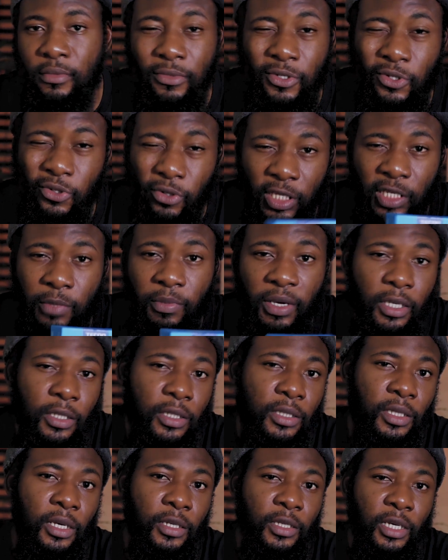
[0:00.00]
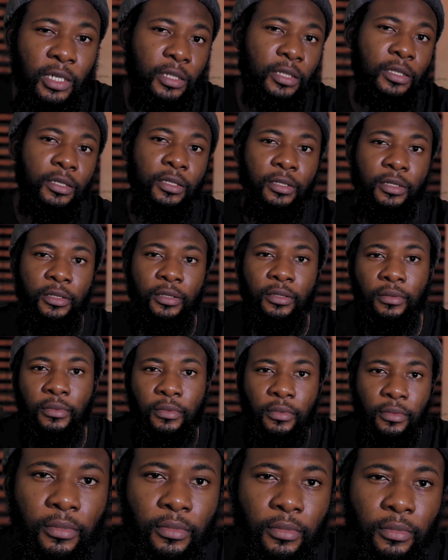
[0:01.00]
So it's making sense as it is.
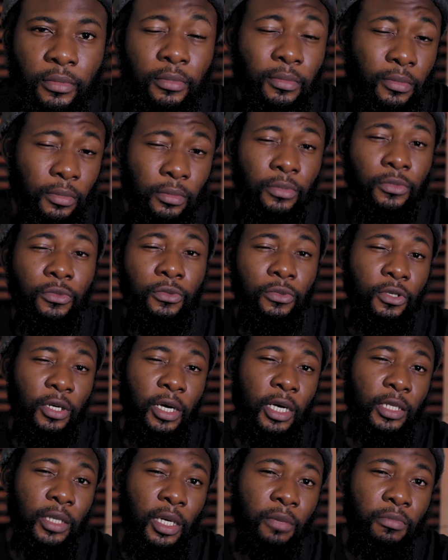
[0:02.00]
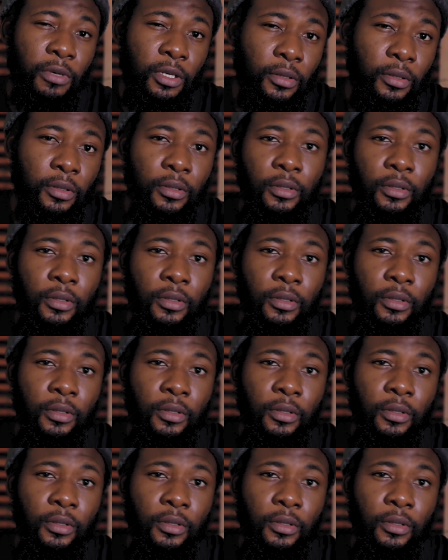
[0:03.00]
You guys get me?